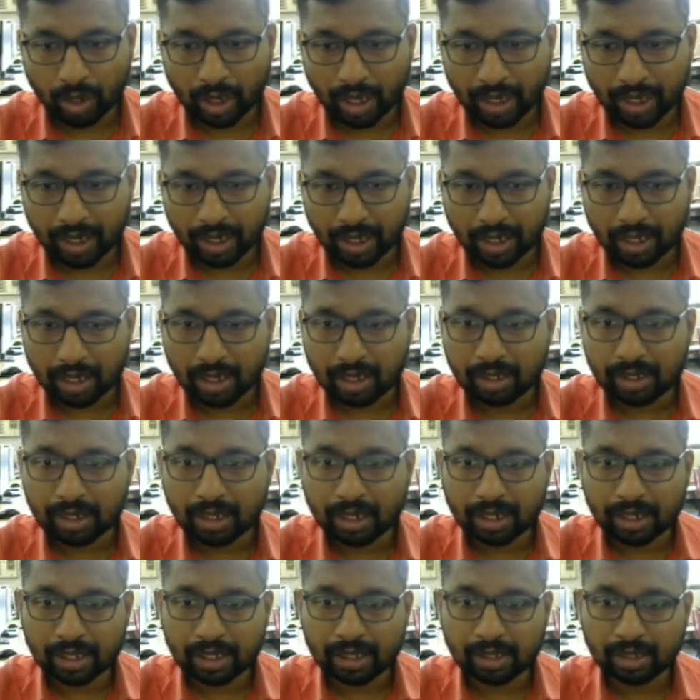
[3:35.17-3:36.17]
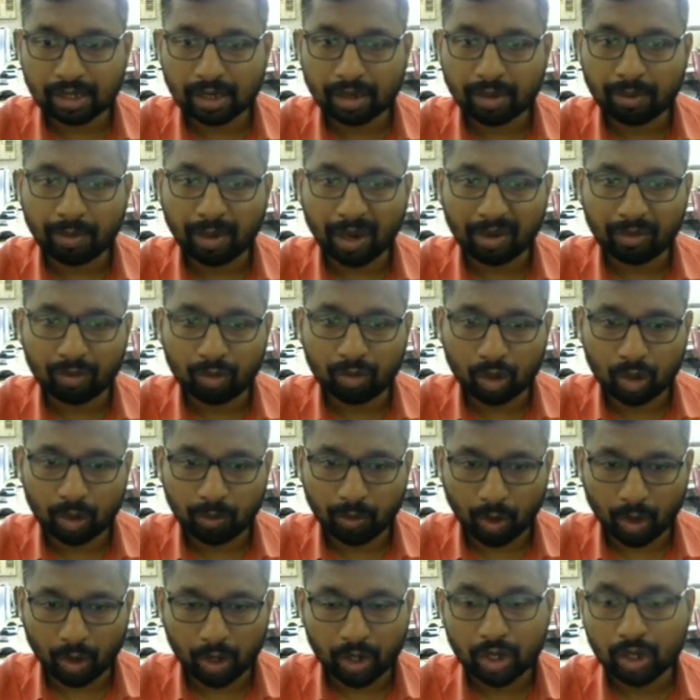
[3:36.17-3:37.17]
and here there is a pivot
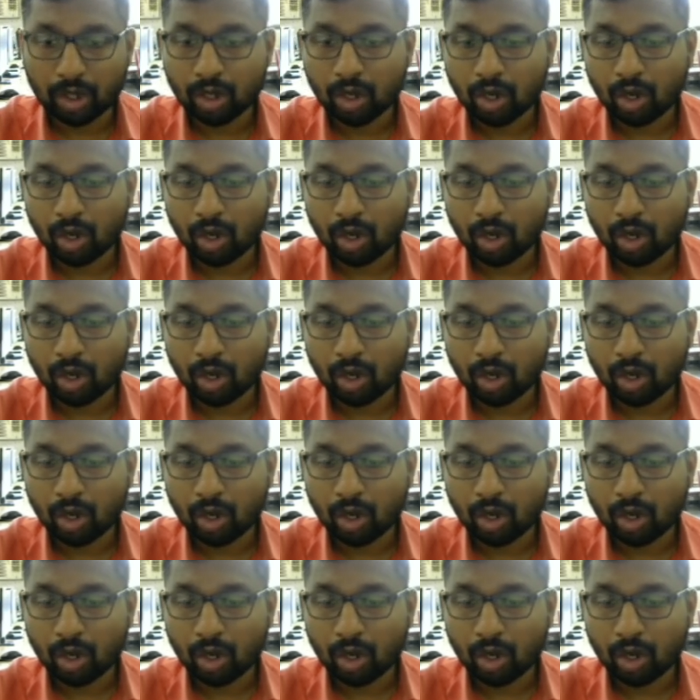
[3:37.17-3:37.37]
point,